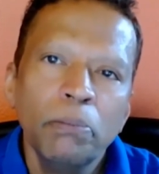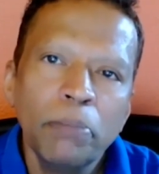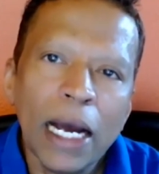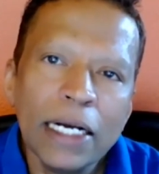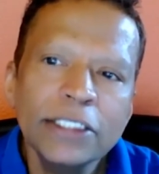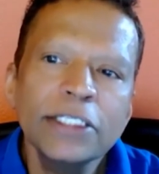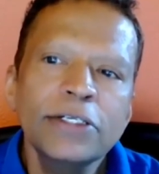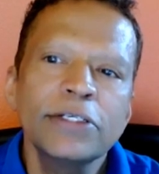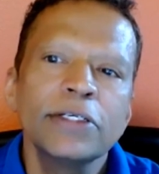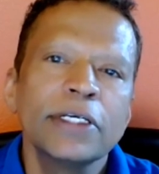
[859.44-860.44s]

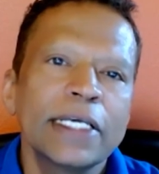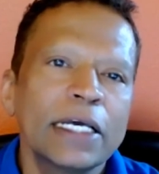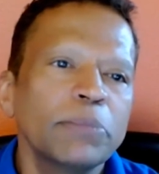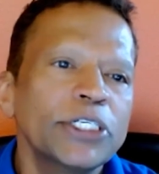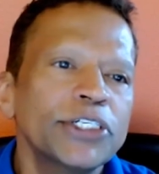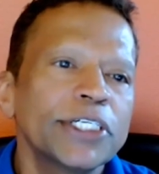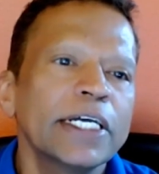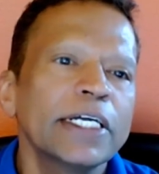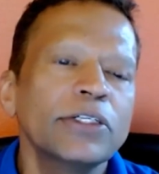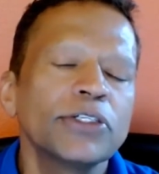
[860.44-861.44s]
Badges can be
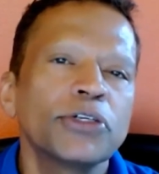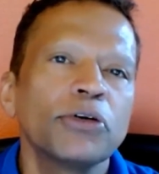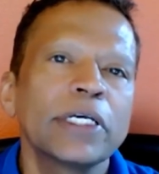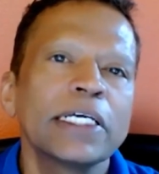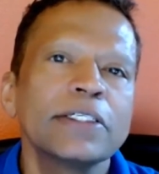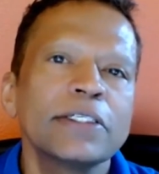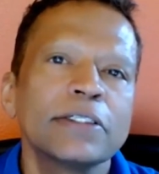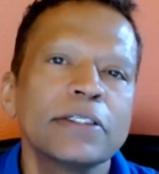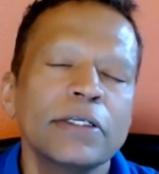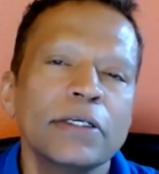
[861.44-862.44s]
shared to
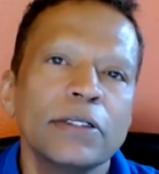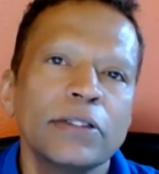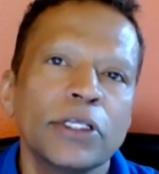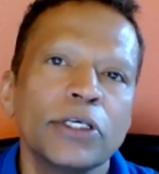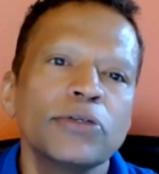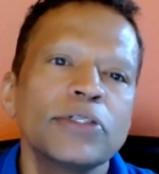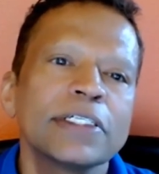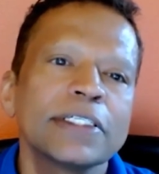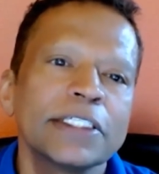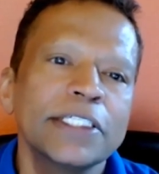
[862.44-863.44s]
showcase the
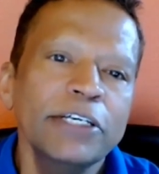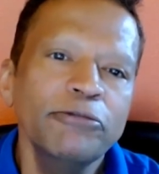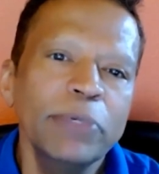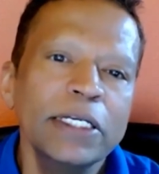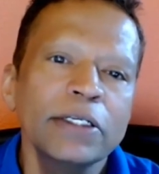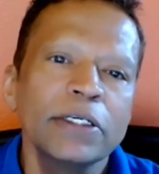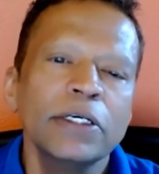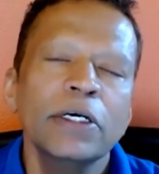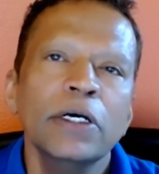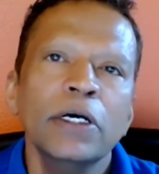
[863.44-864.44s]
user's achievement,
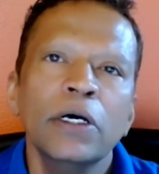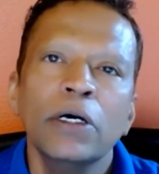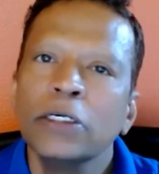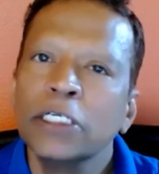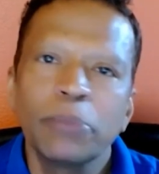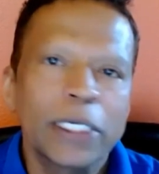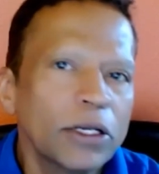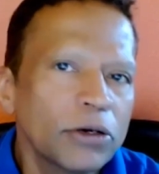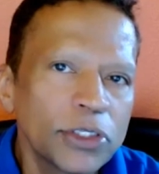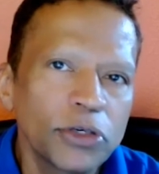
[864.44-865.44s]

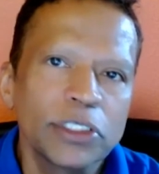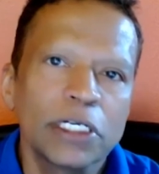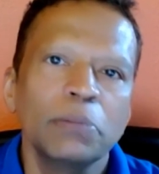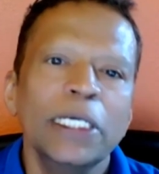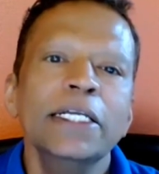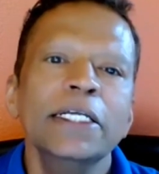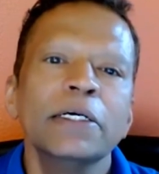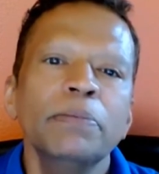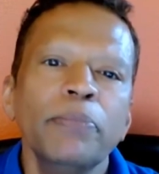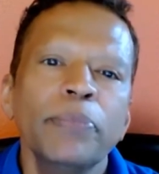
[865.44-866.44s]
typically on social
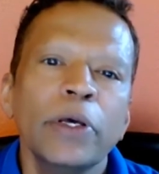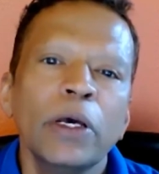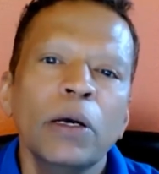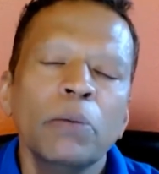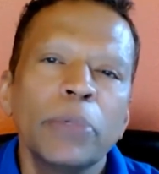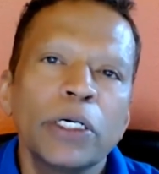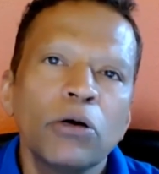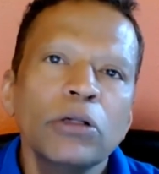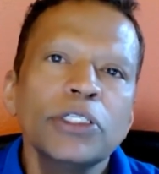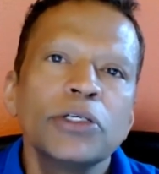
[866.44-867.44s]
media, but
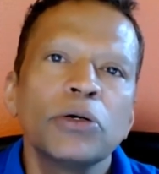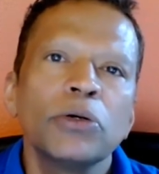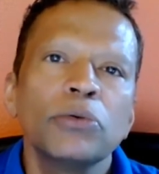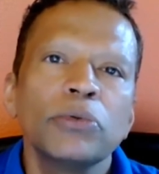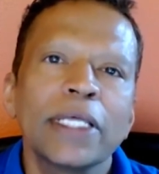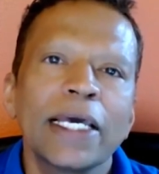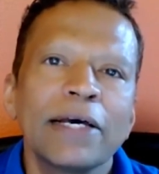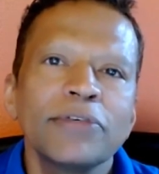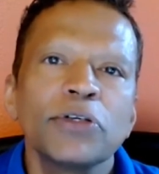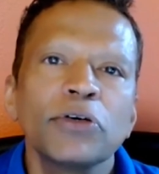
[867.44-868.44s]
also they
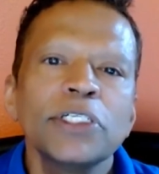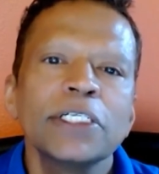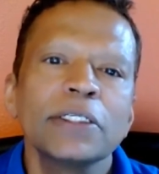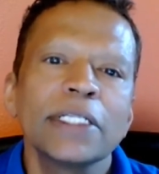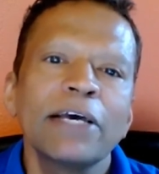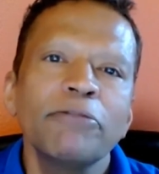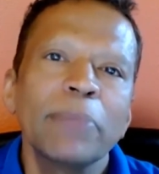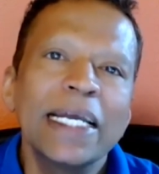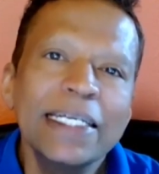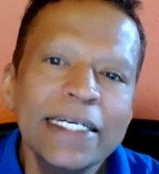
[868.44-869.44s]
have
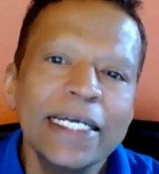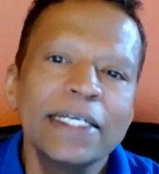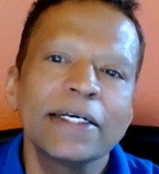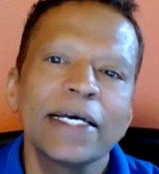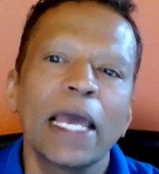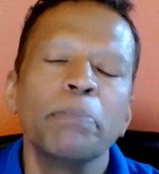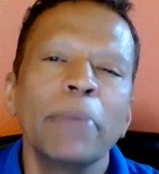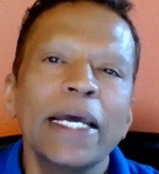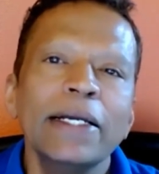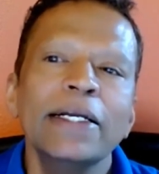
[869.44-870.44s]
metadata
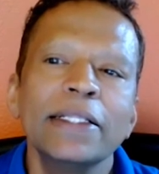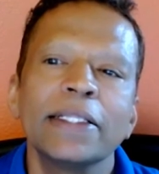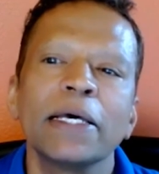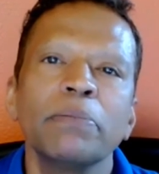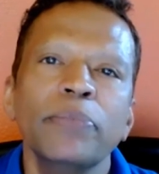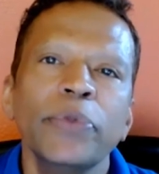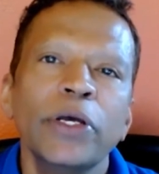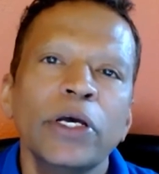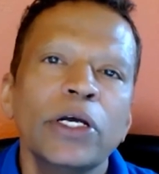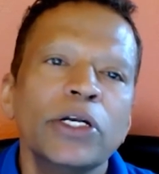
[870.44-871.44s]
embedded in them
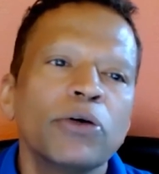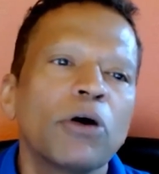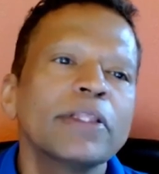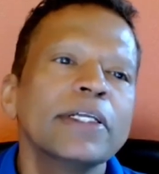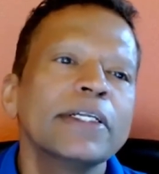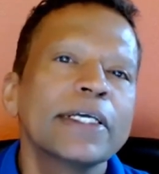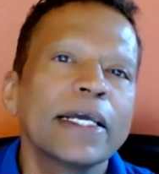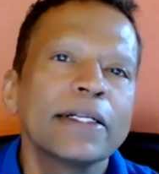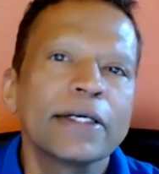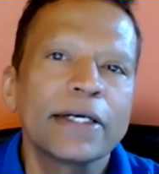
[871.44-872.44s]
to
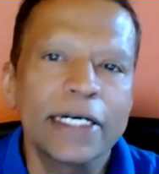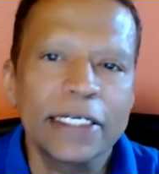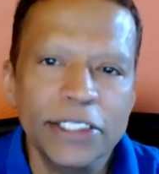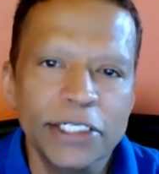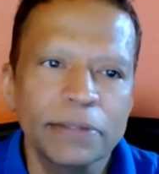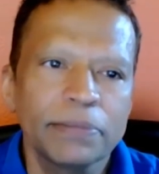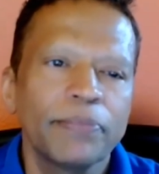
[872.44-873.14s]
authenticate the credential.